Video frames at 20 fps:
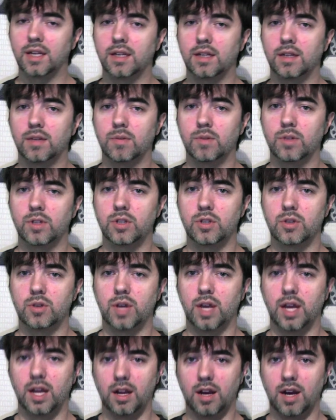uh, which you
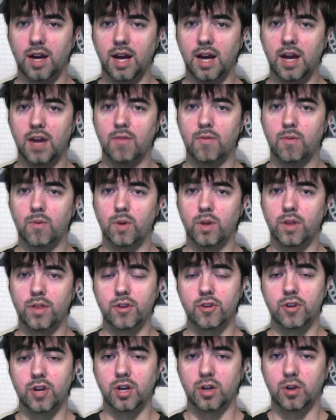cannot have with
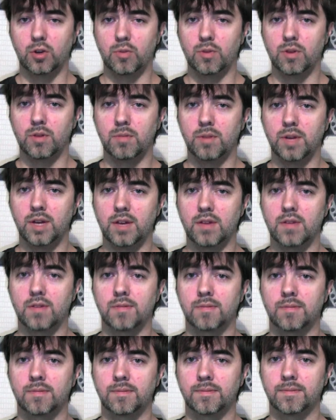the shock hoops in place.